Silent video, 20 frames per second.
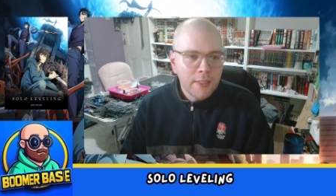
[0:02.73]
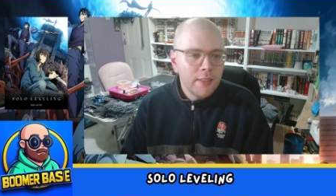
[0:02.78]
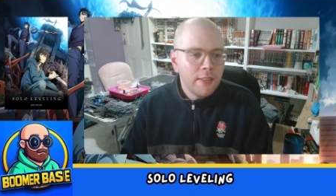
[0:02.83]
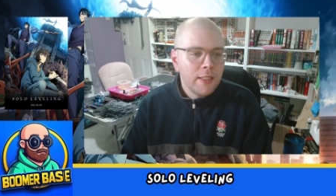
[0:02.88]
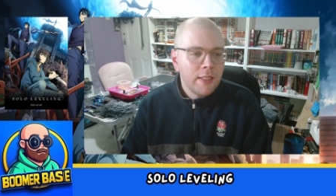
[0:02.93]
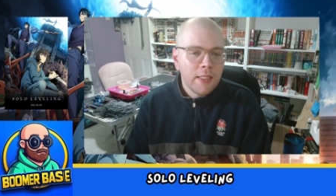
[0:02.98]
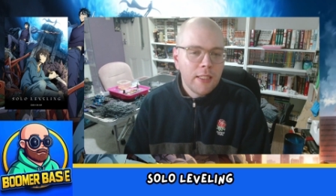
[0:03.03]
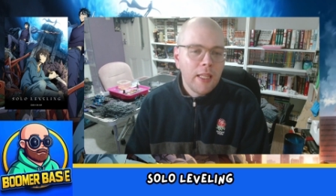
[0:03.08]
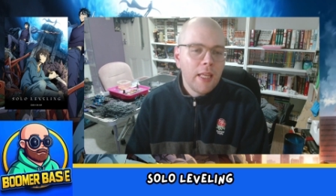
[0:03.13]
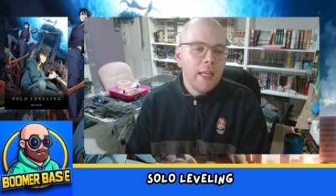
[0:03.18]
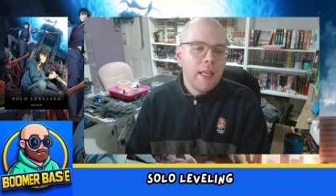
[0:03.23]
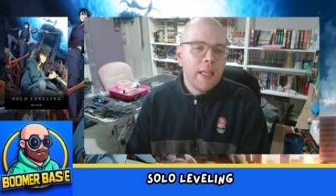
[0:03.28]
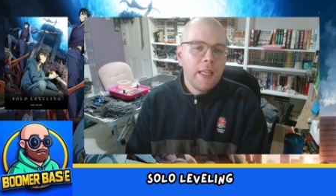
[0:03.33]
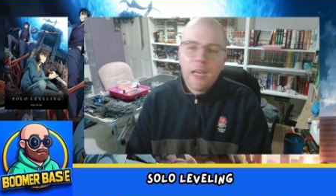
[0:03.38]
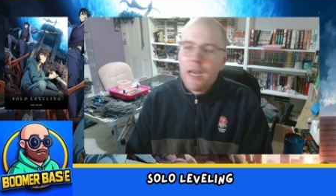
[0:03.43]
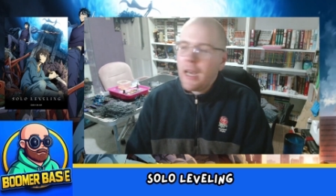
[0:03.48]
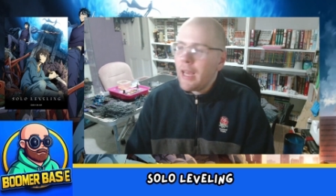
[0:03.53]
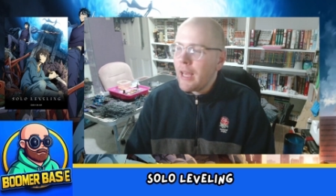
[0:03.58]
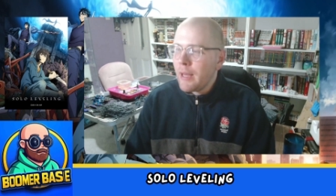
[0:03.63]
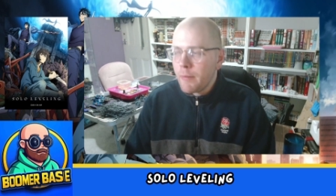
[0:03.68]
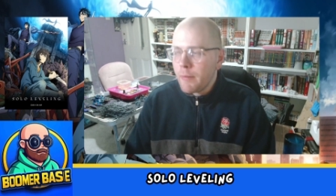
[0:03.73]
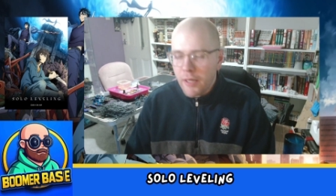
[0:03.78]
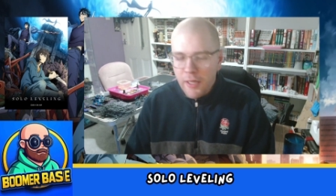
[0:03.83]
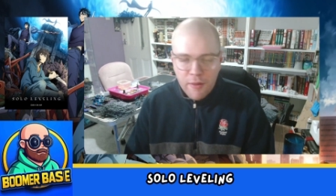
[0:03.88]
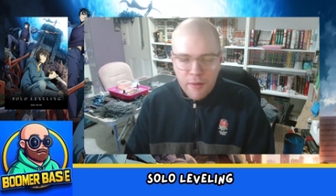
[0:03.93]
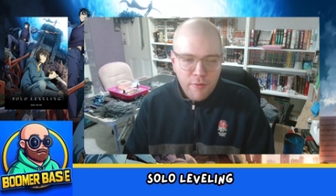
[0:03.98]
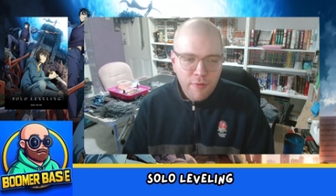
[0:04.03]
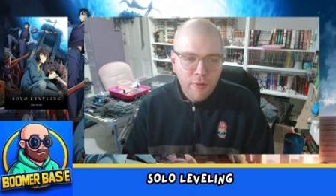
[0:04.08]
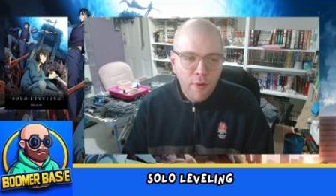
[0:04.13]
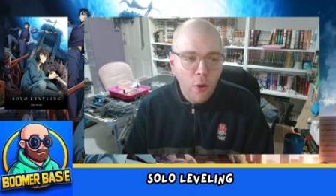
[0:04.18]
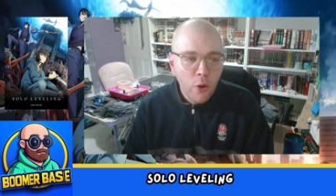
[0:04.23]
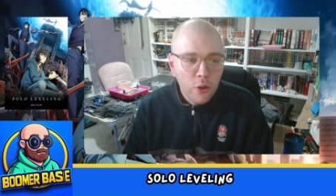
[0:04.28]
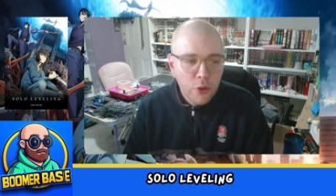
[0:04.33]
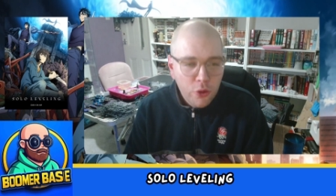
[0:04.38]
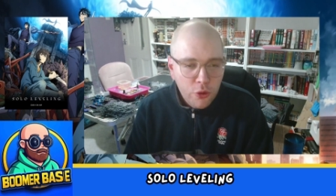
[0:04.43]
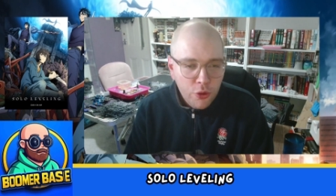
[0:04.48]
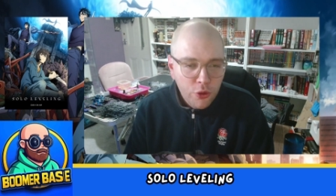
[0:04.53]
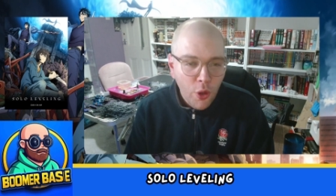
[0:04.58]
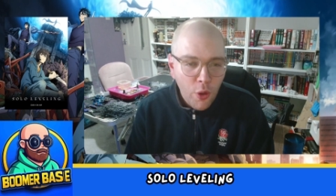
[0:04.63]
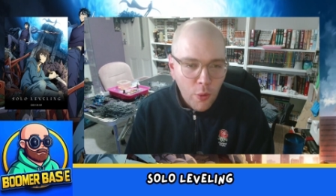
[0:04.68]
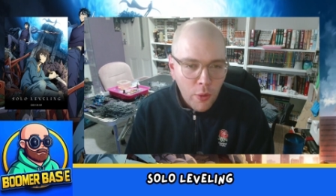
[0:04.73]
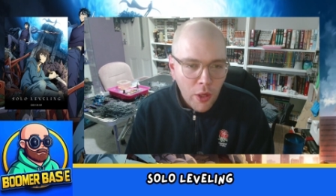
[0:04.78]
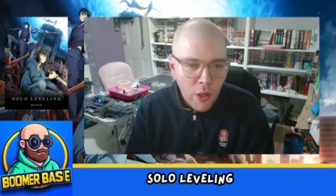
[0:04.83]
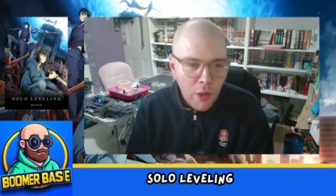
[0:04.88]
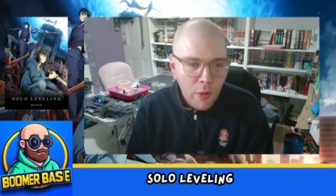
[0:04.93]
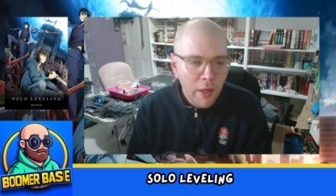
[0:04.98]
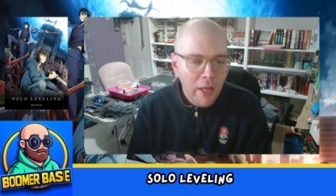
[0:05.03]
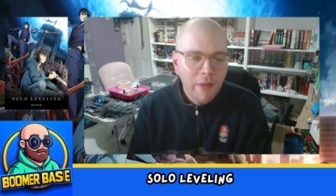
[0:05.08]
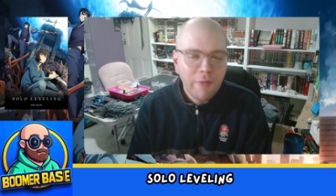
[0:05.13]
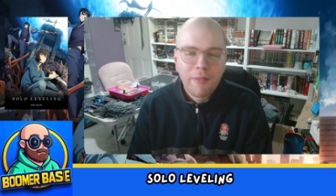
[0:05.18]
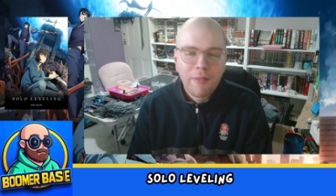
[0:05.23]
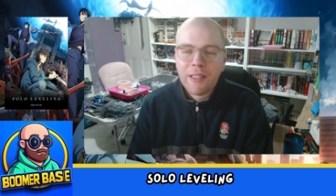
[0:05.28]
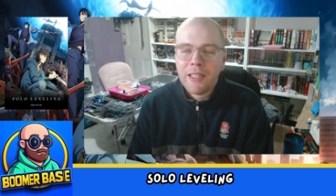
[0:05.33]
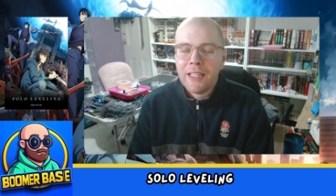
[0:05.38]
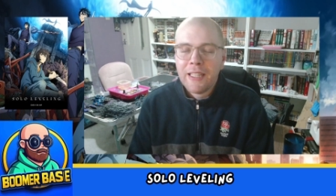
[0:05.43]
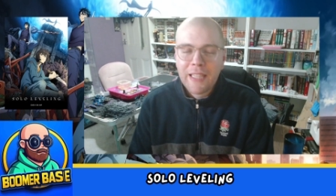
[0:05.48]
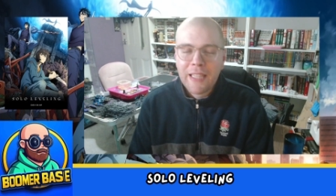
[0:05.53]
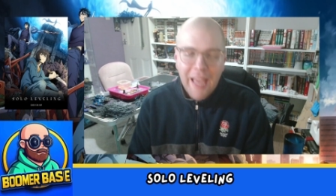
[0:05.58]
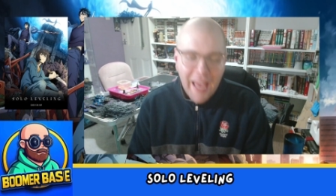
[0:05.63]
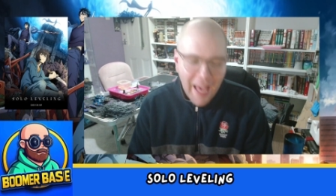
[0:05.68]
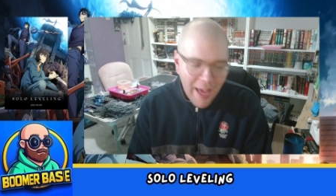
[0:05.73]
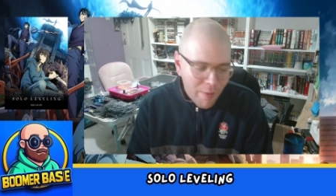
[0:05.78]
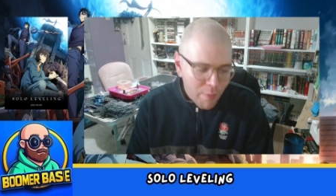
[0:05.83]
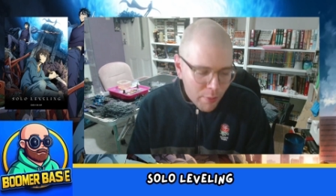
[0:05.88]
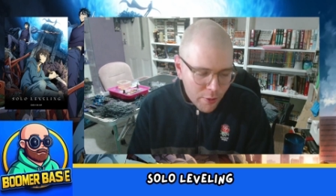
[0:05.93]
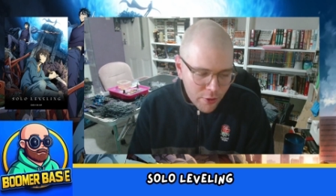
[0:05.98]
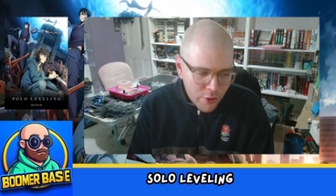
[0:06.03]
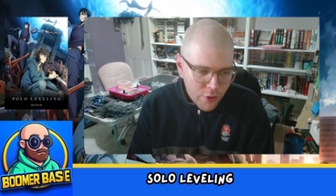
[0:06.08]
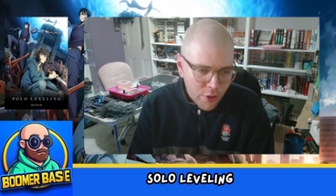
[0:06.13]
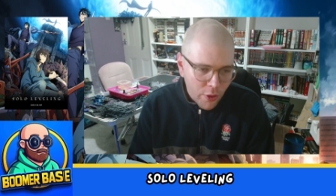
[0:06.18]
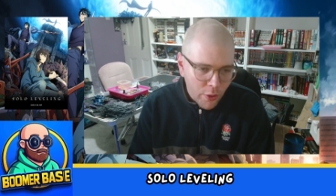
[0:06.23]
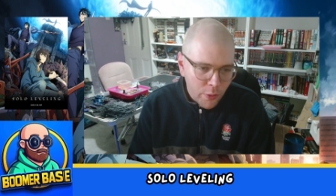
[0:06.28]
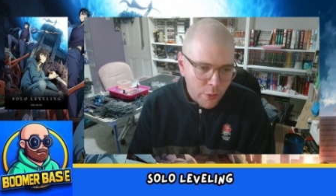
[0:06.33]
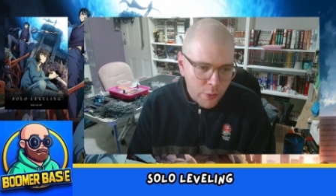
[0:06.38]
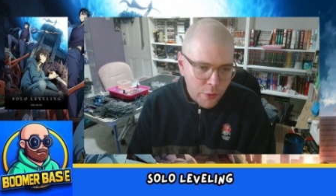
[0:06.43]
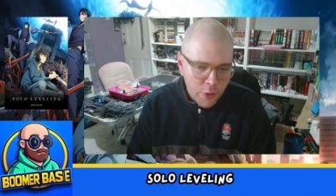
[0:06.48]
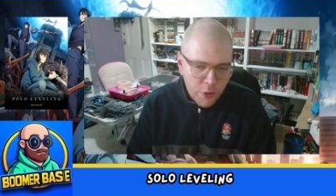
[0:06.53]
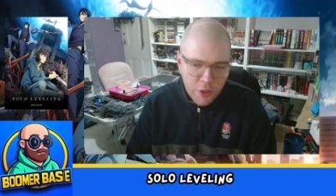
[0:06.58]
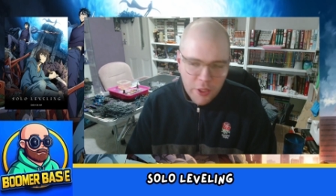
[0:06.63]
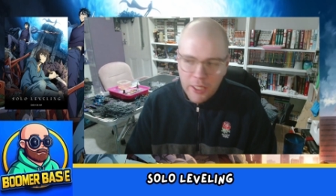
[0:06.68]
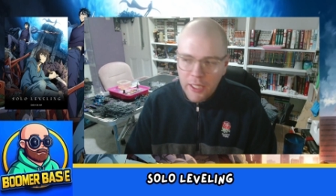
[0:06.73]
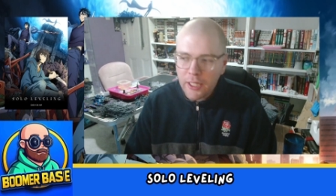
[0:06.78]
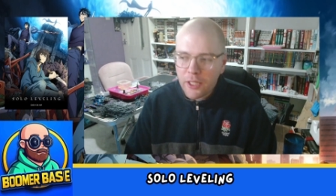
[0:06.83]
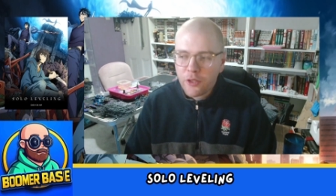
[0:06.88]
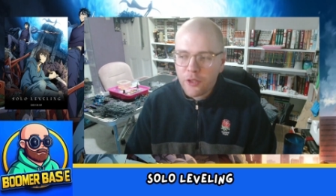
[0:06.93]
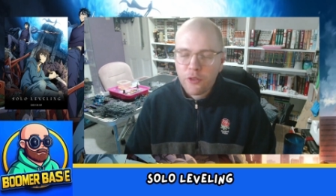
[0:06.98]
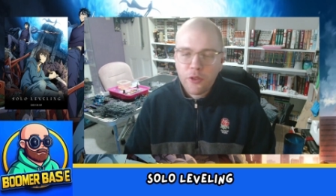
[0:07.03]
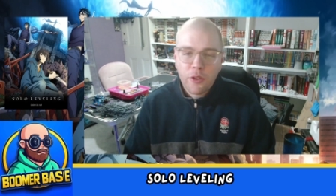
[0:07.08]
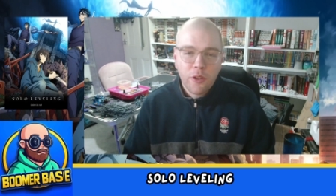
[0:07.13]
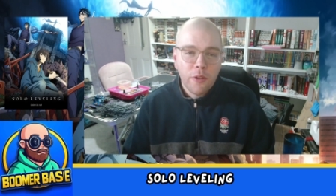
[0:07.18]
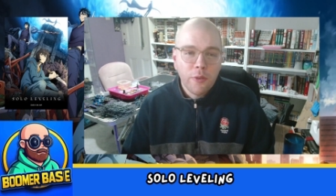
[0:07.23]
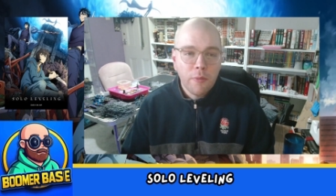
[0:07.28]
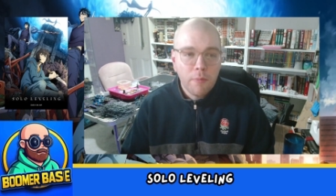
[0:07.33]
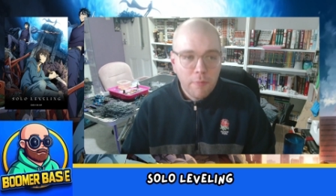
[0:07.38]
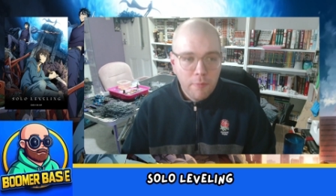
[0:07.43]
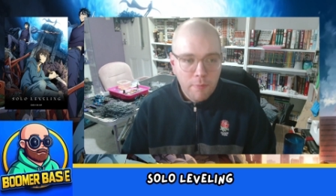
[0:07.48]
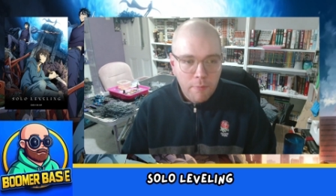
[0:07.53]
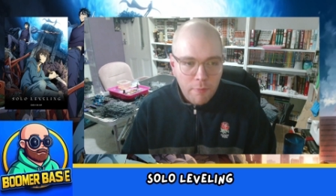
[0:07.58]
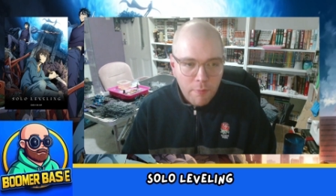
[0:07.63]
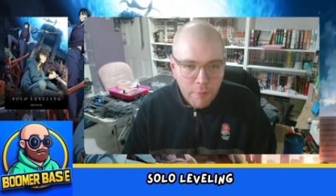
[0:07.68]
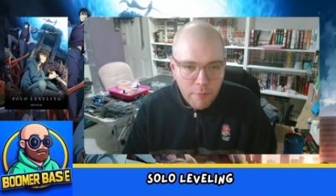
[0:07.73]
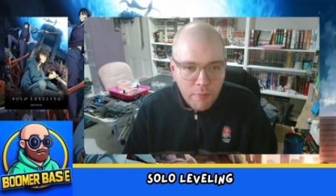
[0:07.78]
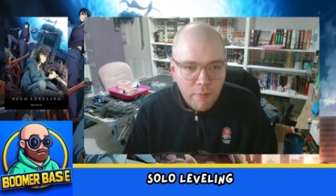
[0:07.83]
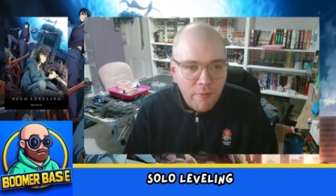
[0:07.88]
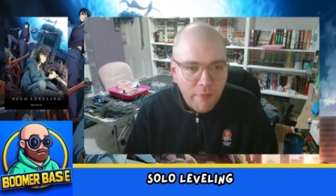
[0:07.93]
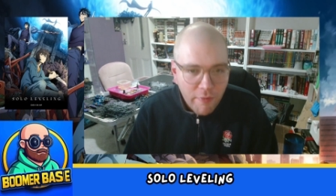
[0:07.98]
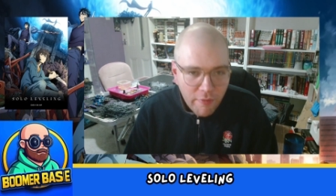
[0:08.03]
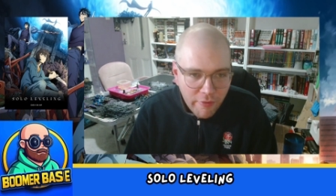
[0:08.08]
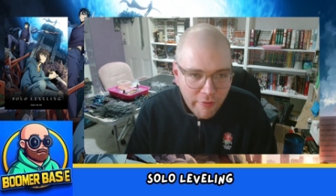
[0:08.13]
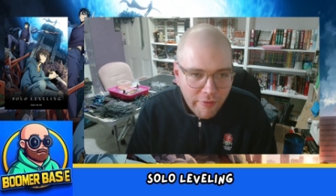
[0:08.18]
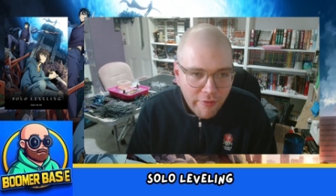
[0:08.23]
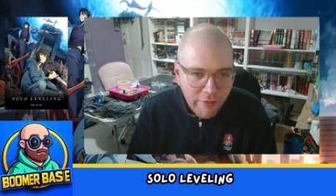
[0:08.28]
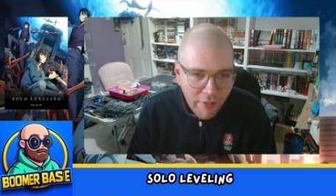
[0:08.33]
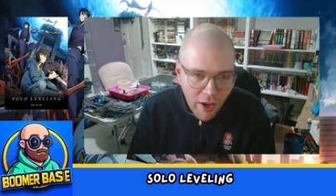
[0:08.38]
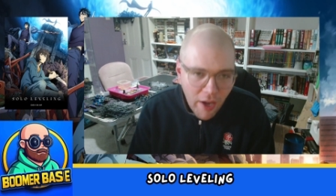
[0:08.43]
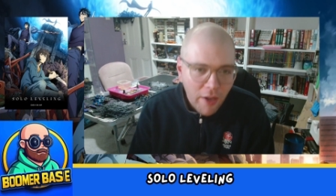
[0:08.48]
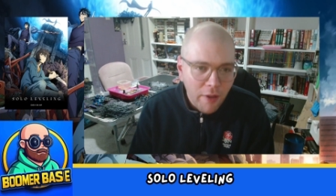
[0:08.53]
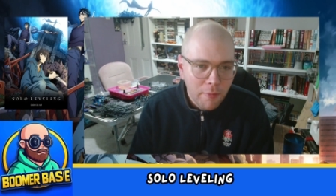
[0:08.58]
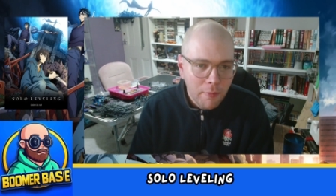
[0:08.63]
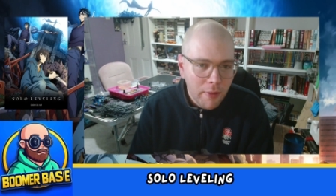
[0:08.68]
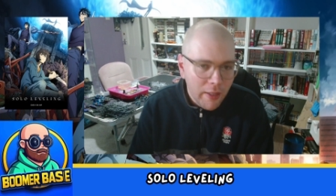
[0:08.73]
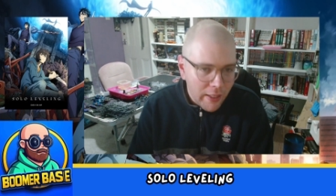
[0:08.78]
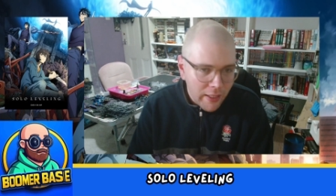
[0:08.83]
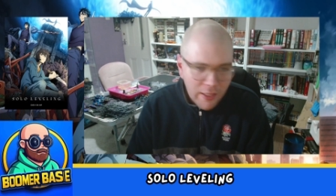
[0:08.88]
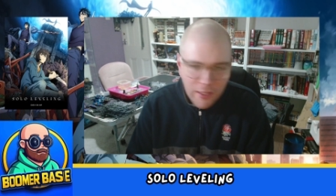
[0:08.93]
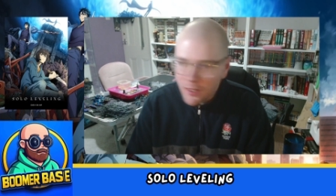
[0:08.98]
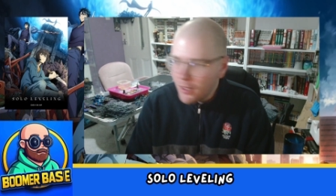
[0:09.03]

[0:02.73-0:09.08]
Today I am here for Solo Leveling Episode 6, and fuck me,